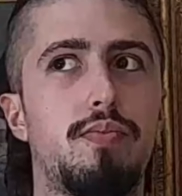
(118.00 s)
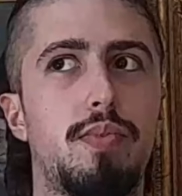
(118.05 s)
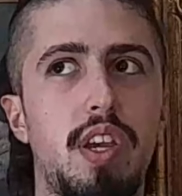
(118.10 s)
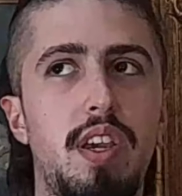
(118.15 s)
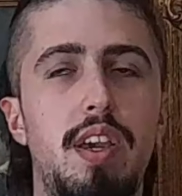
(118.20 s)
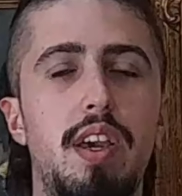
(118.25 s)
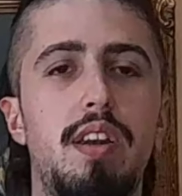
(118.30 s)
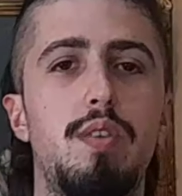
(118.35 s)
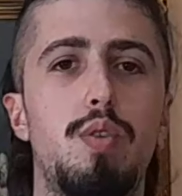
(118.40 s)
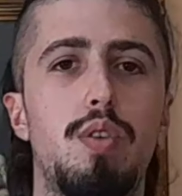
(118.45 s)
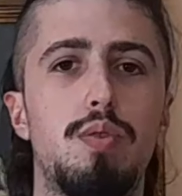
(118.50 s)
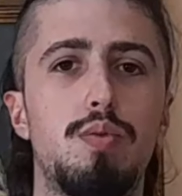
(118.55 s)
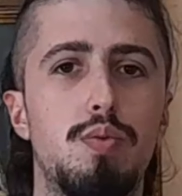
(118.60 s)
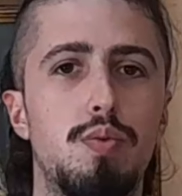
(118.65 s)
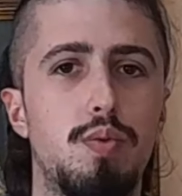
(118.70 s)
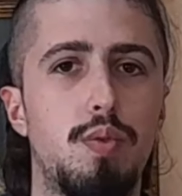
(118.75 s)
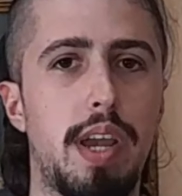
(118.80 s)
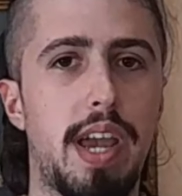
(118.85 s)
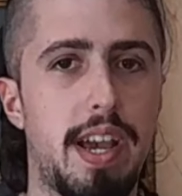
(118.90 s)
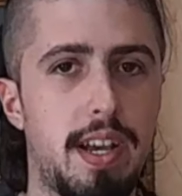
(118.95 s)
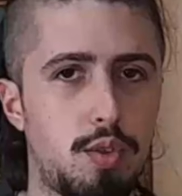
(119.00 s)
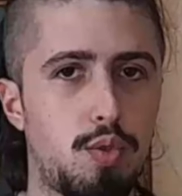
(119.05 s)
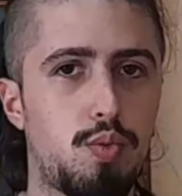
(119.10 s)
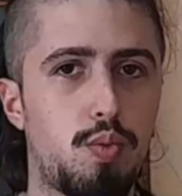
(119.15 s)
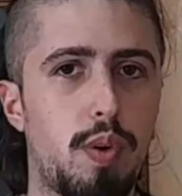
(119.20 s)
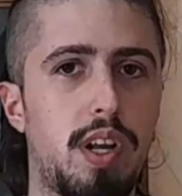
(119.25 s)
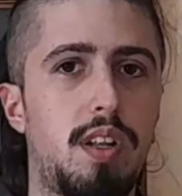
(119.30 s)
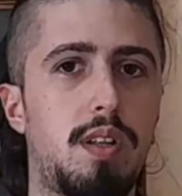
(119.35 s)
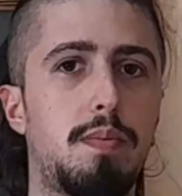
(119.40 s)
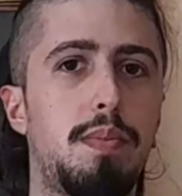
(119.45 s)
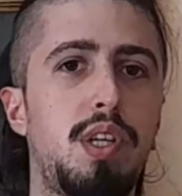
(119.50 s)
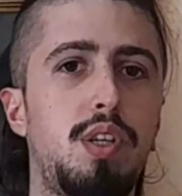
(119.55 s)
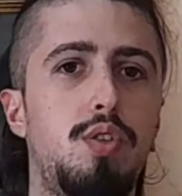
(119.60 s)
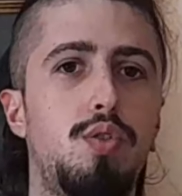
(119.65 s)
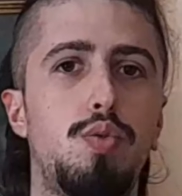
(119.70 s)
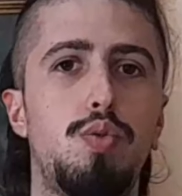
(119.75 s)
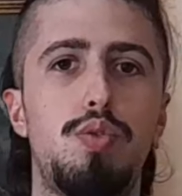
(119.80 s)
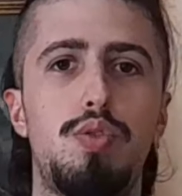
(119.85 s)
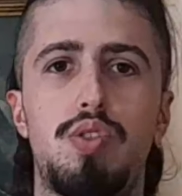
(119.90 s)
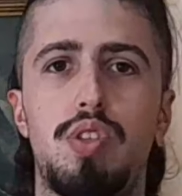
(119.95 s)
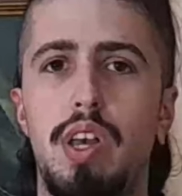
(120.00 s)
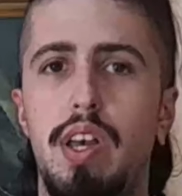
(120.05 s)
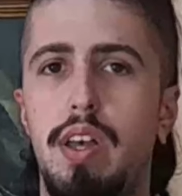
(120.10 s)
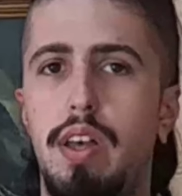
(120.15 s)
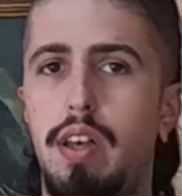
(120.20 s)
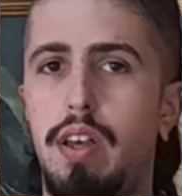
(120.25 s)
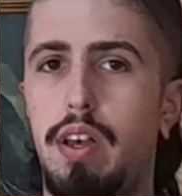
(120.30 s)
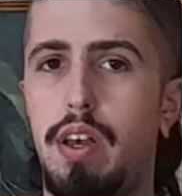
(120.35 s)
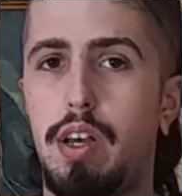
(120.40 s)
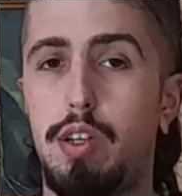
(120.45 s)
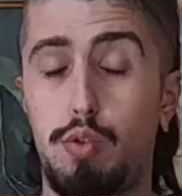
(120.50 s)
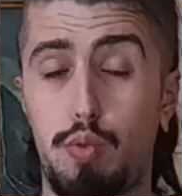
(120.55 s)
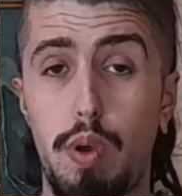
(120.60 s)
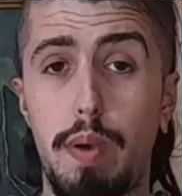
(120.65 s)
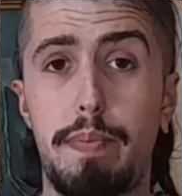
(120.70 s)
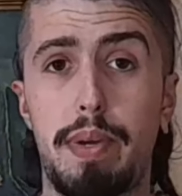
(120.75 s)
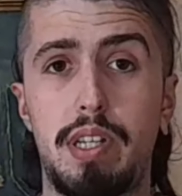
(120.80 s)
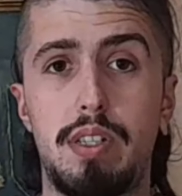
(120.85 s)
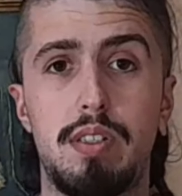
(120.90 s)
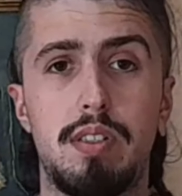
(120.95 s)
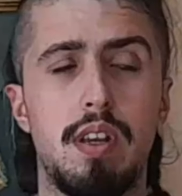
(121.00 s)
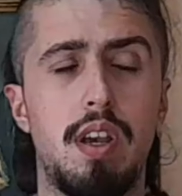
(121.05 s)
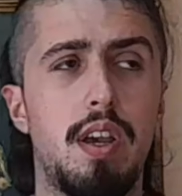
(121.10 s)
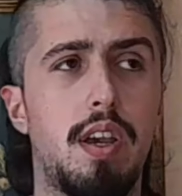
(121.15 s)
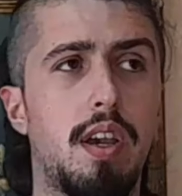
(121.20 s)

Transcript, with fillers: they can as well be used as weapons.